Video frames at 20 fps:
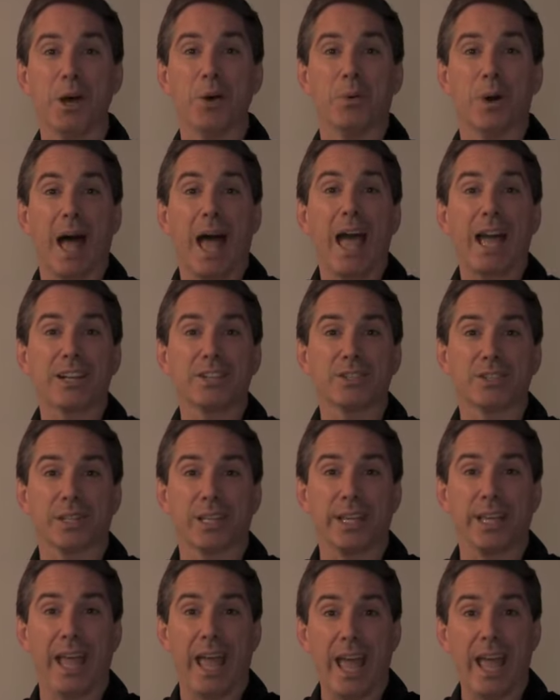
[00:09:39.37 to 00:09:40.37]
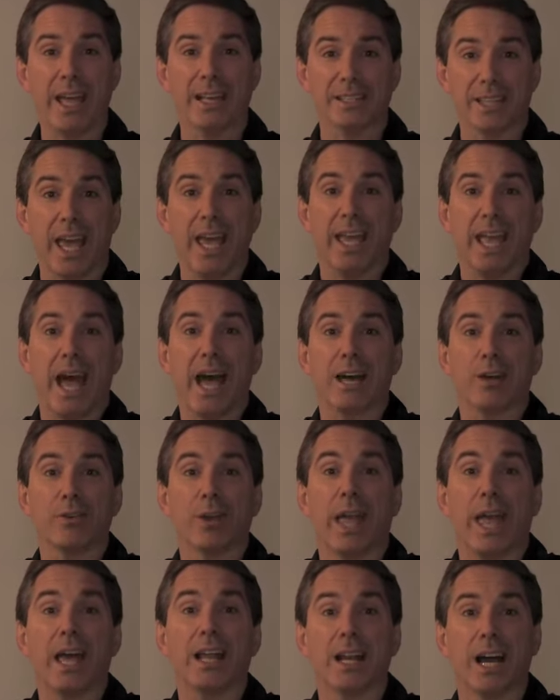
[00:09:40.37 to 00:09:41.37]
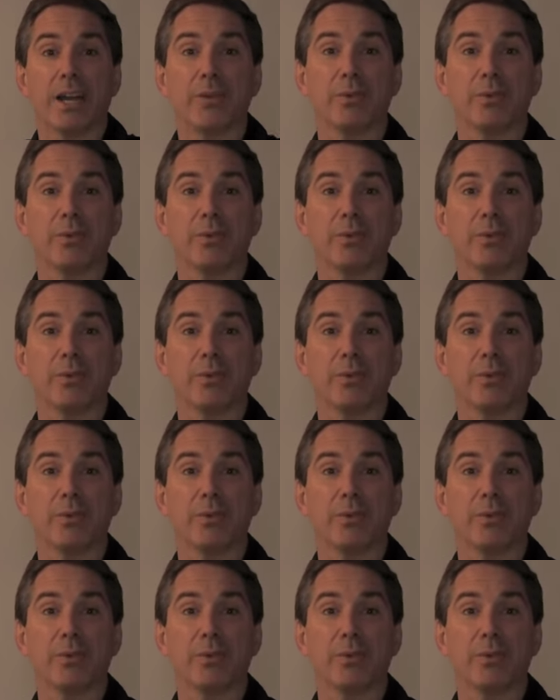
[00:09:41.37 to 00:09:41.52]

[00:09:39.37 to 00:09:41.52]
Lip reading: will actually ask, hey, how can I